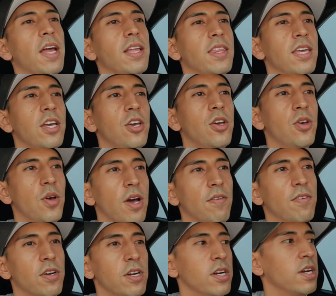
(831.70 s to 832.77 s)
I think
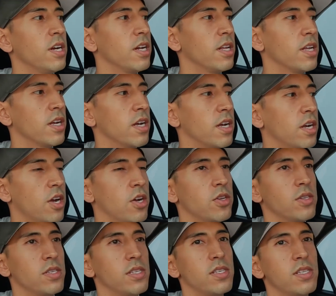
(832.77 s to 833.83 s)
whoever
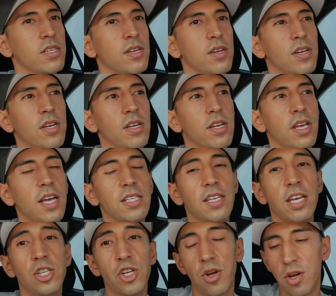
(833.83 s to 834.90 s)
gets
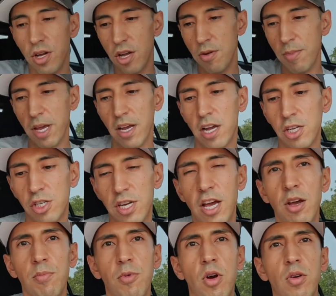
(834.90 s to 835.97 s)
oh my gosh,
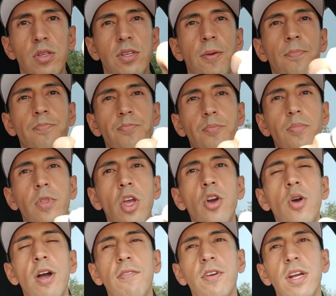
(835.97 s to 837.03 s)
now I'm cold.
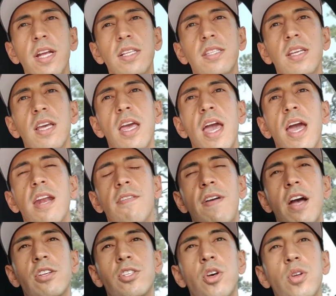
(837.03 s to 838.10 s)
Whoever gets head of
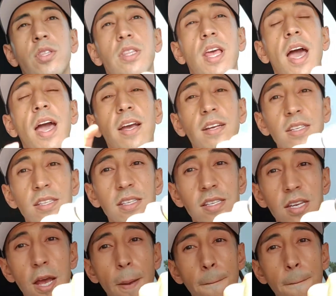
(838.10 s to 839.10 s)
household next,